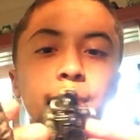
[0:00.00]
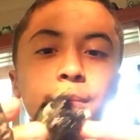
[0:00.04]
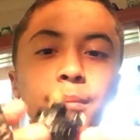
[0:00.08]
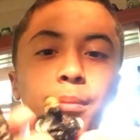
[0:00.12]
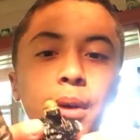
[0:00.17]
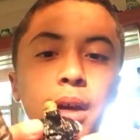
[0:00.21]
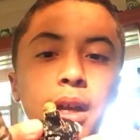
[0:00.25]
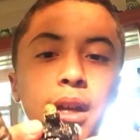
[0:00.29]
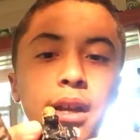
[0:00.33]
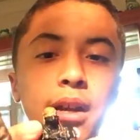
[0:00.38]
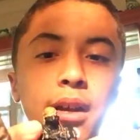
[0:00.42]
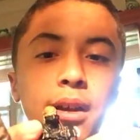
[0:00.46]

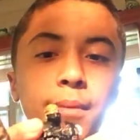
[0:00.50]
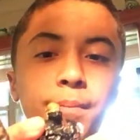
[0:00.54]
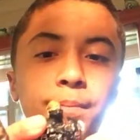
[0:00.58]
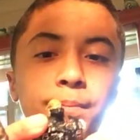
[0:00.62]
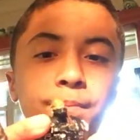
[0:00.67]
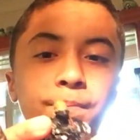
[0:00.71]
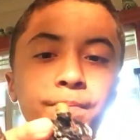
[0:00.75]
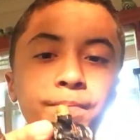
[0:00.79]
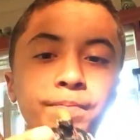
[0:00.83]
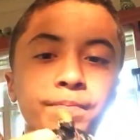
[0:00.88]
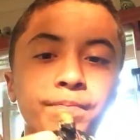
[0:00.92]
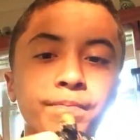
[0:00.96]
But, um,
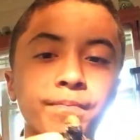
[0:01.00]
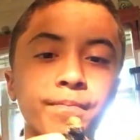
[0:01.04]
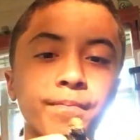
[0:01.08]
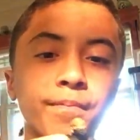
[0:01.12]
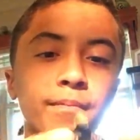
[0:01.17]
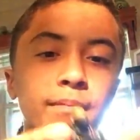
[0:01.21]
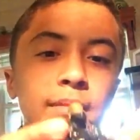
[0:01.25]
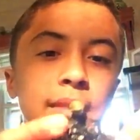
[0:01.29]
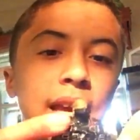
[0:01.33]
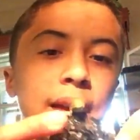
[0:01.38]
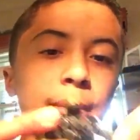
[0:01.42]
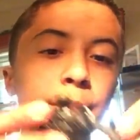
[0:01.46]

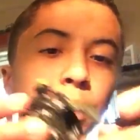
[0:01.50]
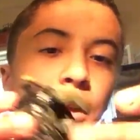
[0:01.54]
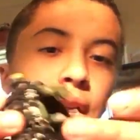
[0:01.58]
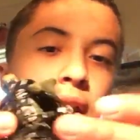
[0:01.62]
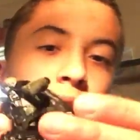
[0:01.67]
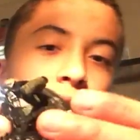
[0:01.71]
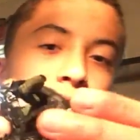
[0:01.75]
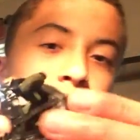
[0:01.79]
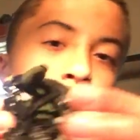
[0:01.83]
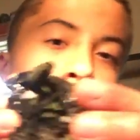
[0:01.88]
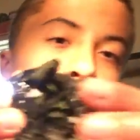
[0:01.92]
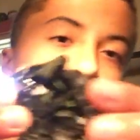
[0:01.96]
but
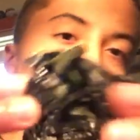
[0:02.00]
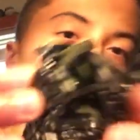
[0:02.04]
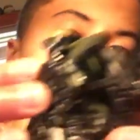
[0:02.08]
I do